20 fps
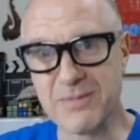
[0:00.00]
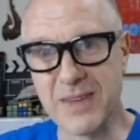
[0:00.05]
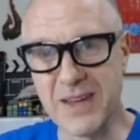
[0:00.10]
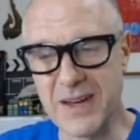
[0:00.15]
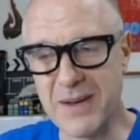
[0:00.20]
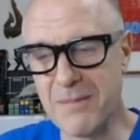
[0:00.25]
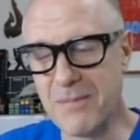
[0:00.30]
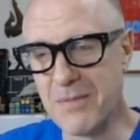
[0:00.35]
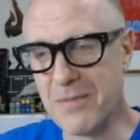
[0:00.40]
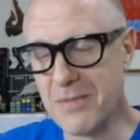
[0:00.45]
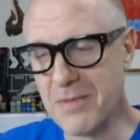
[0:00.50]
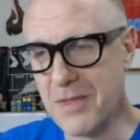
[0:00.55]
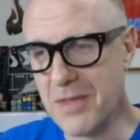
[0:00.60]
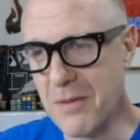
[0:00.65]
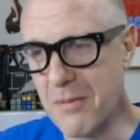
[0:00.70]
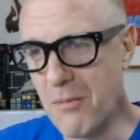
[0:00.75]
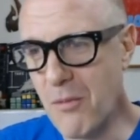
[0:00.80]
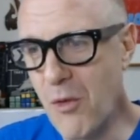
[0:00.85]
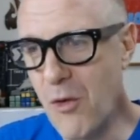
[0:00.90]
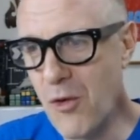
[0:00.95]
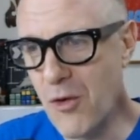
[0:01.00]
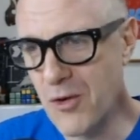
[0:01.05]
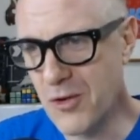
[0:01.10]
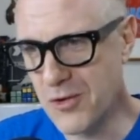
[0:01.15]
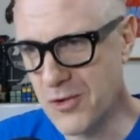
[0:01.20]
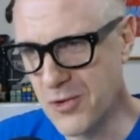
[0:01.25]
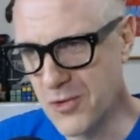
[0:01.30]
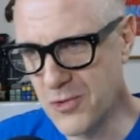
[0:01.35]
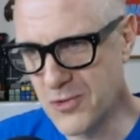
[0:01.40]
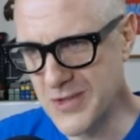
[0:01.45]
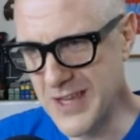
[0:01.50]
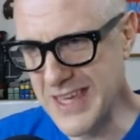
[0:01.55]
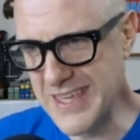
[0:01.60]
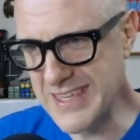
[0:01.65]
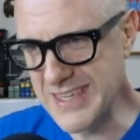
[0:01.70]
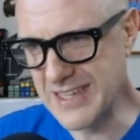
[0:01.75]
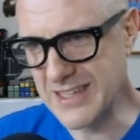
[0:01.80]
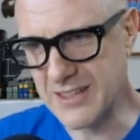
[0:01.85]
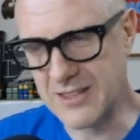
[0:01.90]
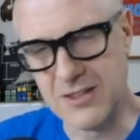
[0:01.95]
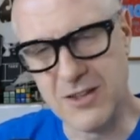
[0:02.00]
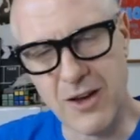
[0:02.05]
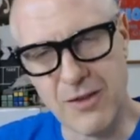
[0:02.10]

Um, the more you take in